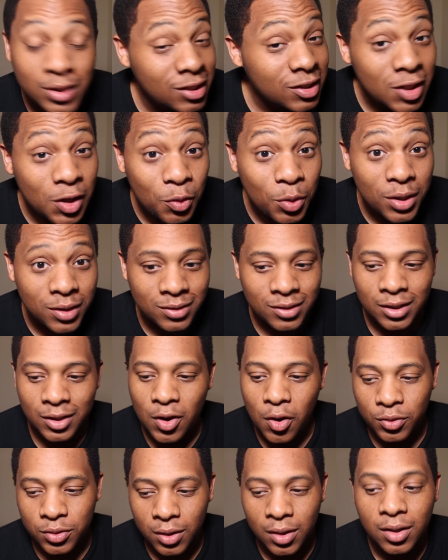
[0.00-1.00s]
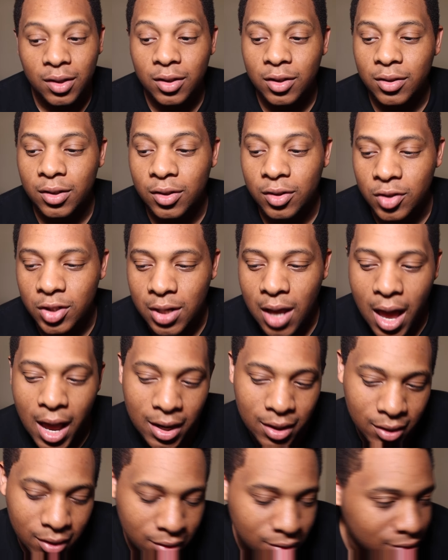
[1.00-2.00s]
seriously goes, "Good
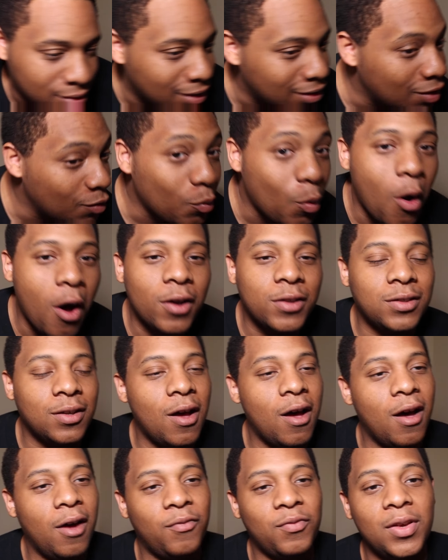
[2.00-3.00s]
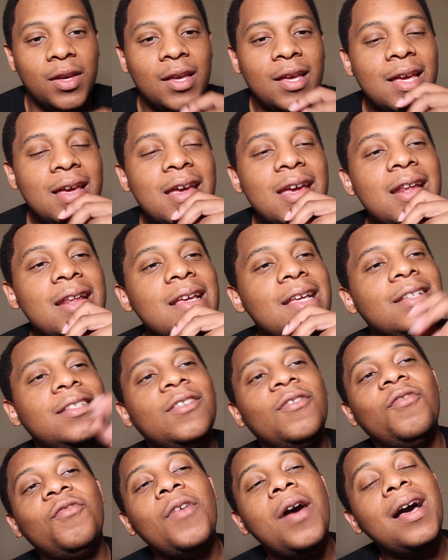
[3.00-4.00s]
tidings," and then walks off. It
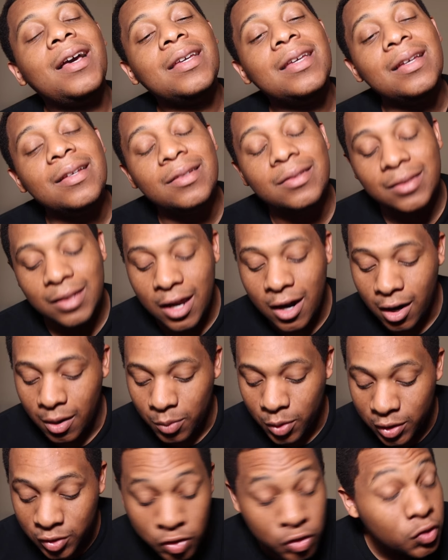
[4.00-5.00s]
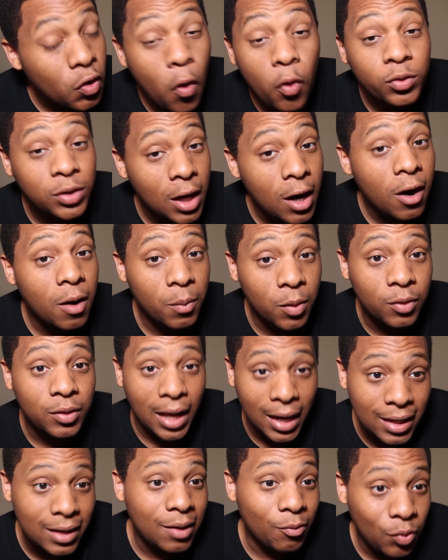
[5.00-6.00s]
is fucking terrible. It's so terrible
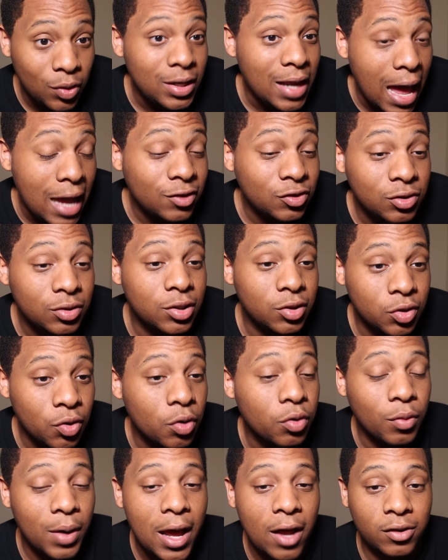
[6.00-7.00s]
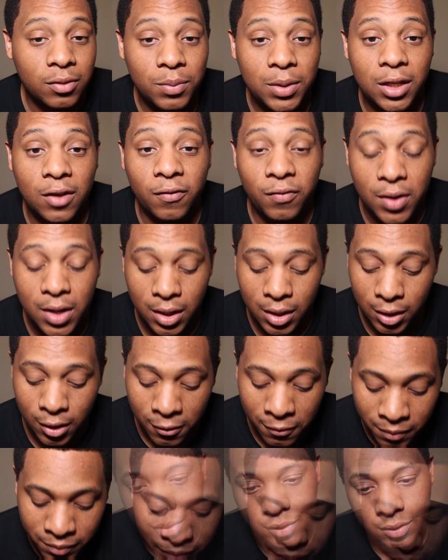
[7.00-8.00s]
that it actually turned around to being funny.